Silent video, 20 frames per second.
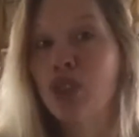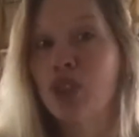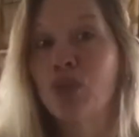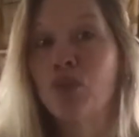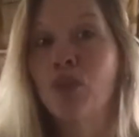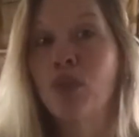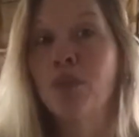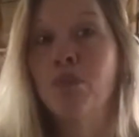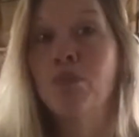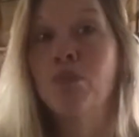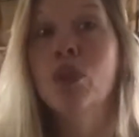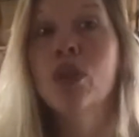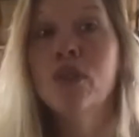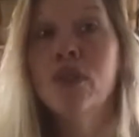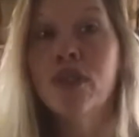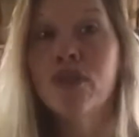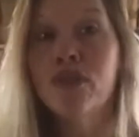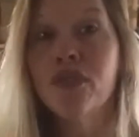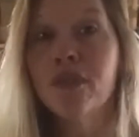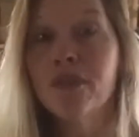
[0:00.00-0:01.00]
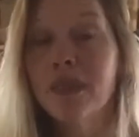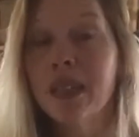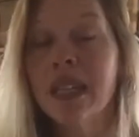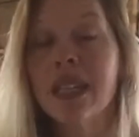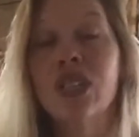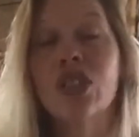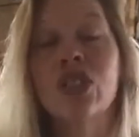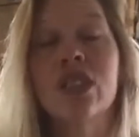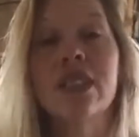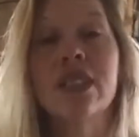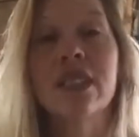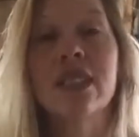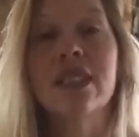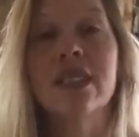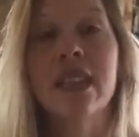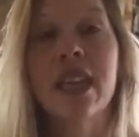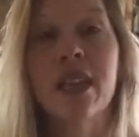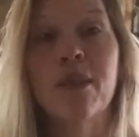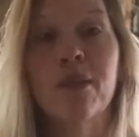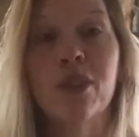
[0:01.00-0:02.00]
just remove it from me in
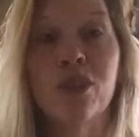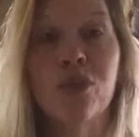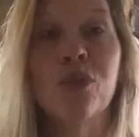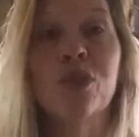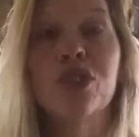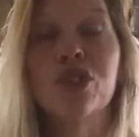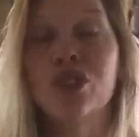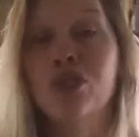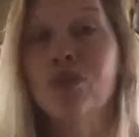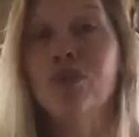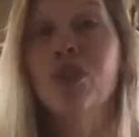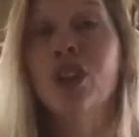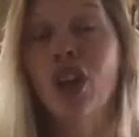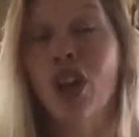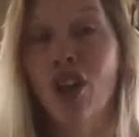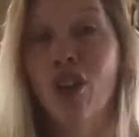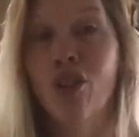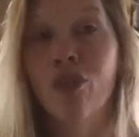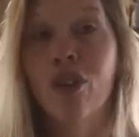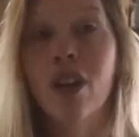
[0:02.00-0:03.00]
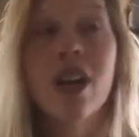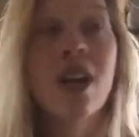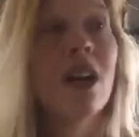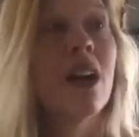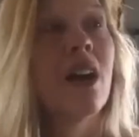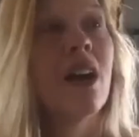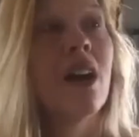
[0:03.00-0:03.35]
Jesus' name. And would you know,